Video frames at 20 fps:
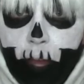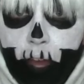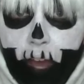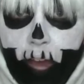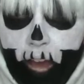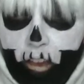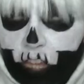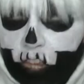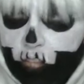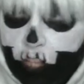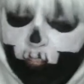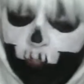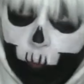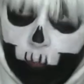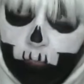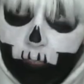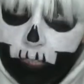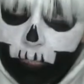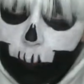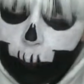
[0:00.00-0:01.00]
actually just
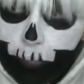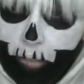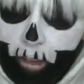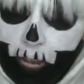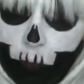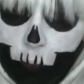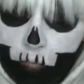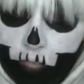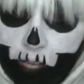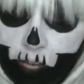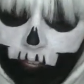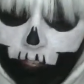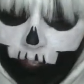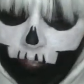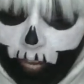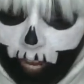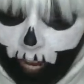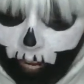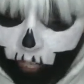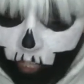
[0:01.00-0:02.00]
ordered their black one
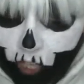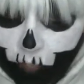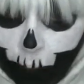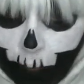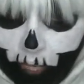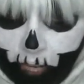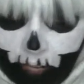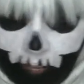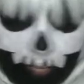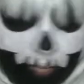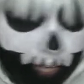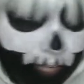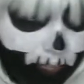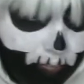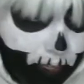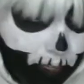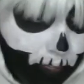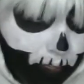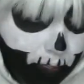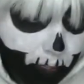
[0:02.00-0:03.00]
yesterday. I should be getting it
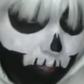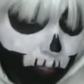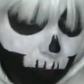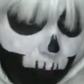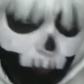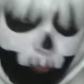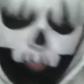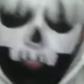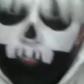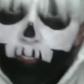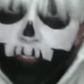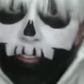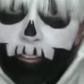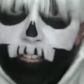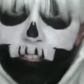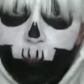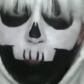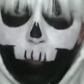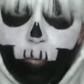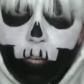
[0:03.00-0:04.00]
within the
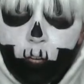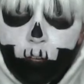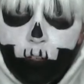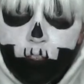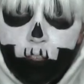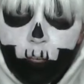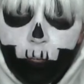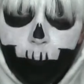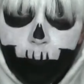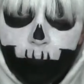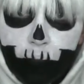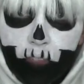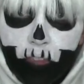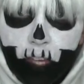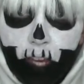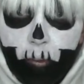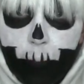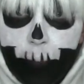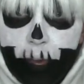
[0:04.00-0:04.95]
next week or so. I'm